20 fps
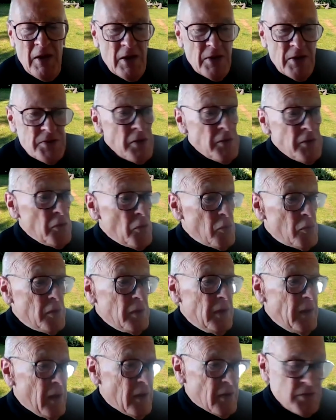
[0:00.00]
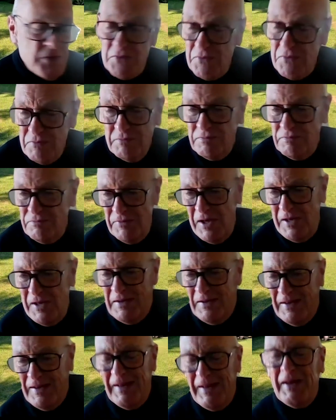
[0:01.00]
And so the Auckland Council
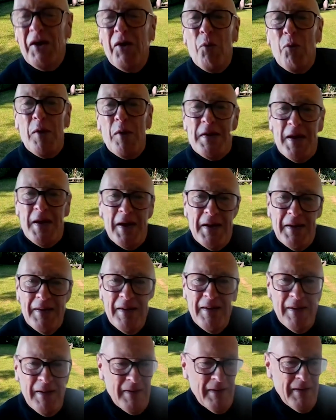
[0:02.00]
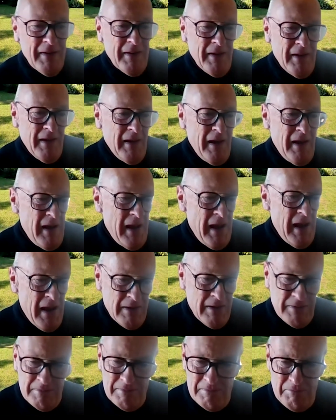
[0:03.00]
went out
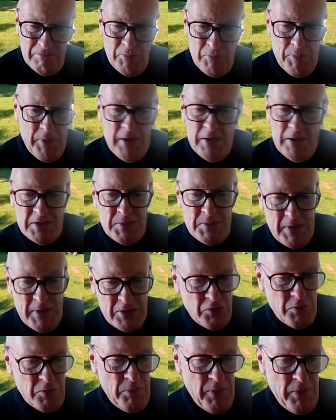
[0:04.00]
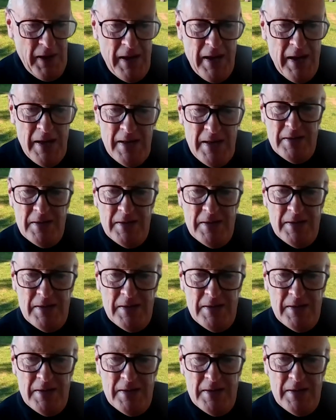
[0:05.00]
and prepared a spatial plan,